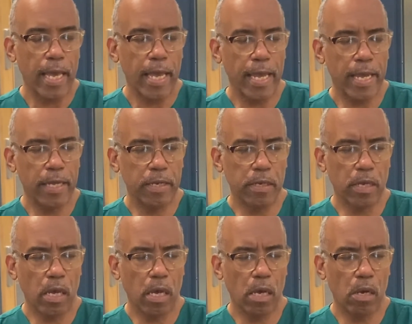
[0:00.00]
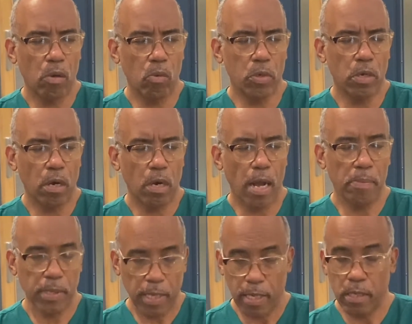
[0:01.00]
and we are
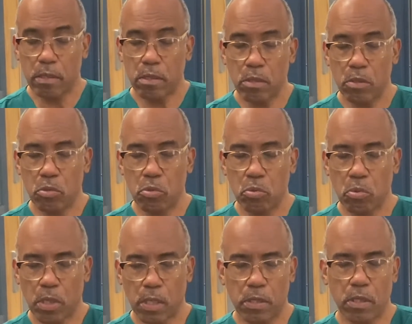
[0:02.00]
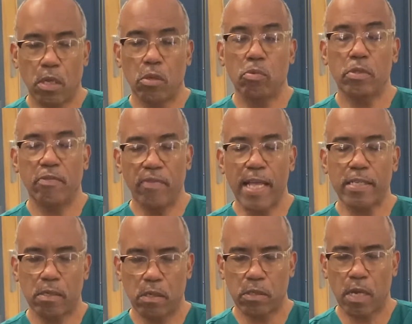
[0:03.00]
obligated to consult with the
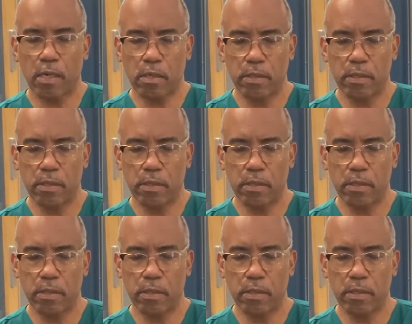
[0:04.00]
vascular doctor.